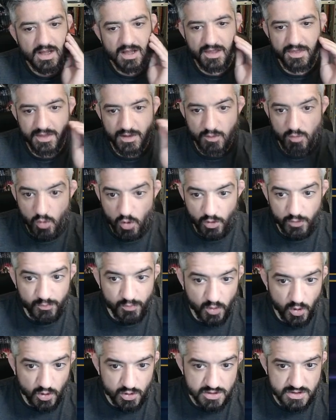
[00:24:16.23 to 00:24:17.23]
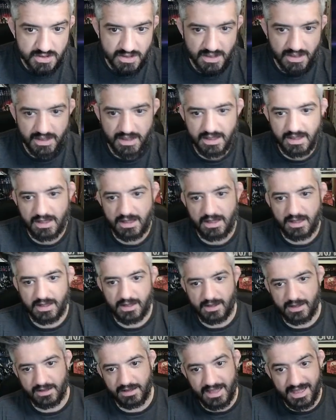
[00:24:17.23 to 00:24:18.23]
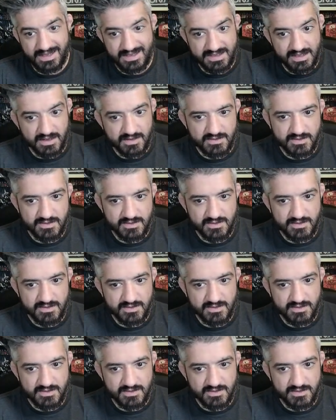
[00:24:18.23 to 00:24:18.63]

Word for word: the world boss uh, legend